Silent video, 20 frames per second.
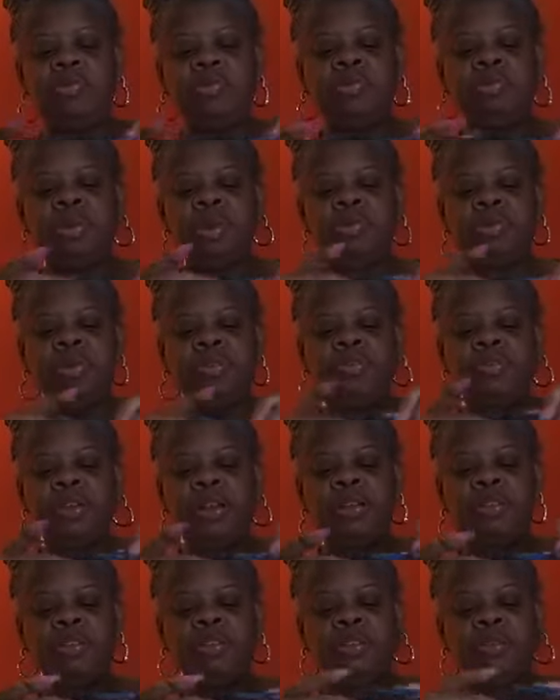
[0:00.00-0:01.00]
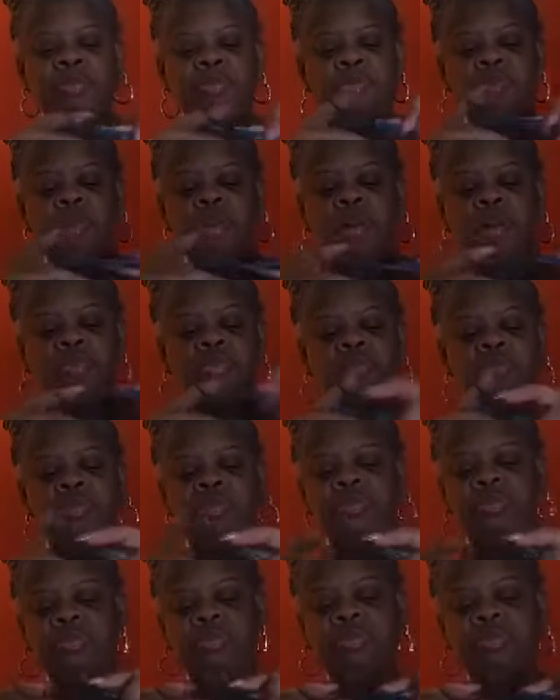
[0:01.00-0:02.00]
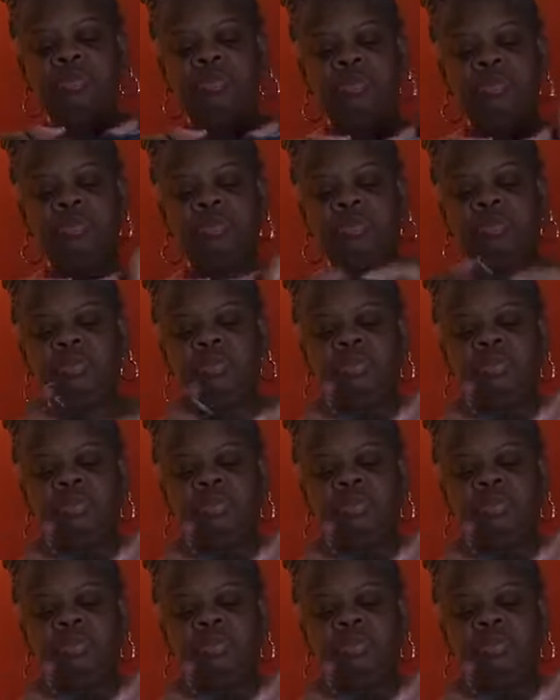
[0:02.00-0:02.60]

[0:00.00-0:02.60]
Yeah, I'm maybe around tomorrow.